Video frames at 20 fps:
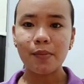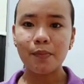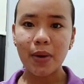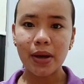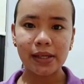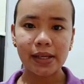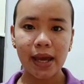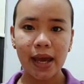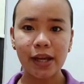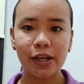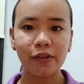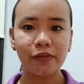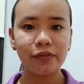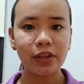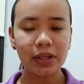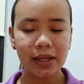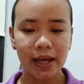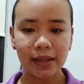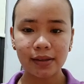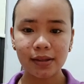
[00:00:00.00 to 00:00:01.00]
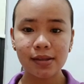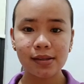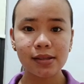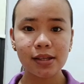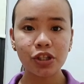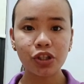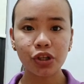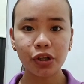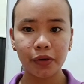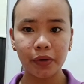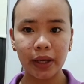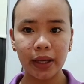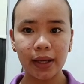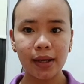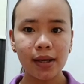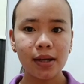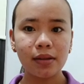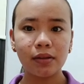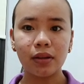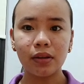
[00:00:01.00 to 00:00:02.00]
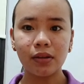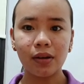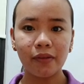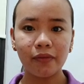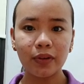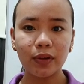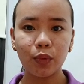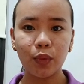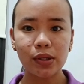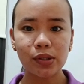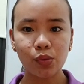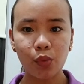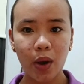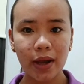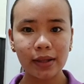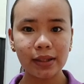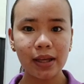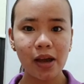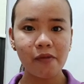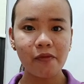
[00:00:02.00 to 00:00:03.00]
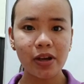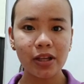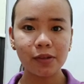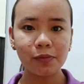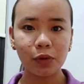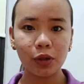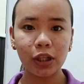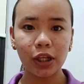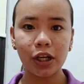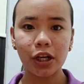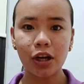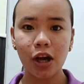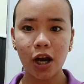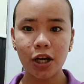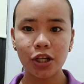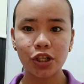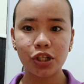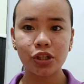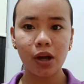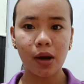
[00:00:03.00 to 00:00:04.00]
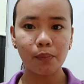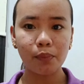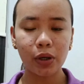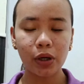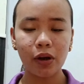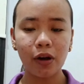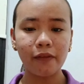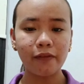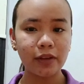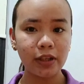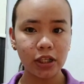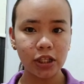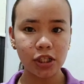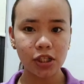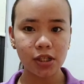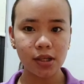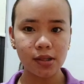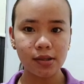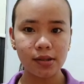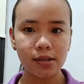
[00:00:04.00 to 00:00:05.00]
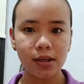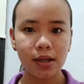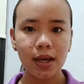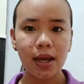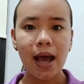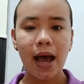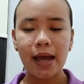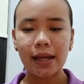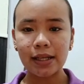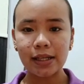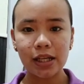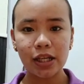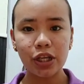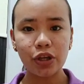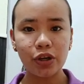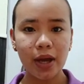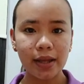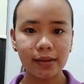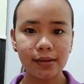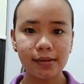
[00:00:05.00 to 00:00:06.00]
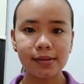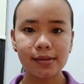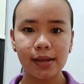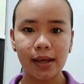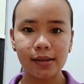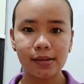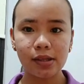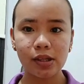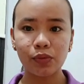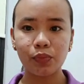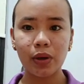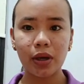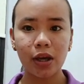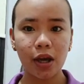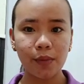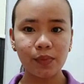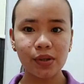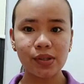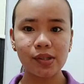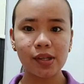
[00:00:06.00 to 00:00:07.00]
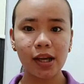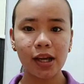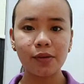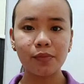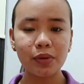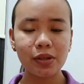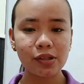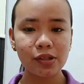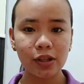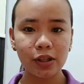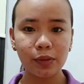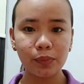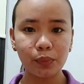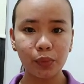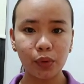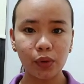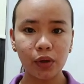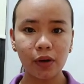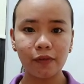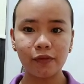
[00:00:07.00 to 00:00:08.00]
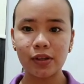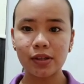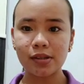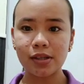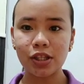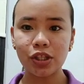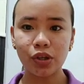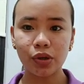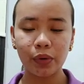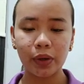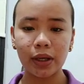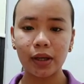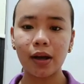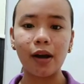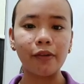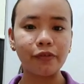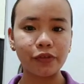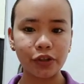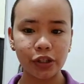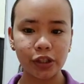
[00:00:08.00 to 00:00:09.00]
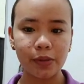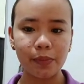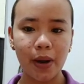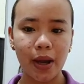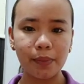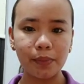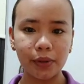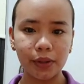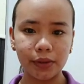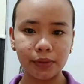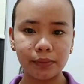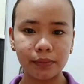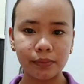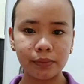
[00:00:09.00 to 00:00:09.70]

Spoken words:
By the end of the 19th century, the novel was widely available in a large number of editions, and in the United States, it became the second best-selling book of the century after the Bible.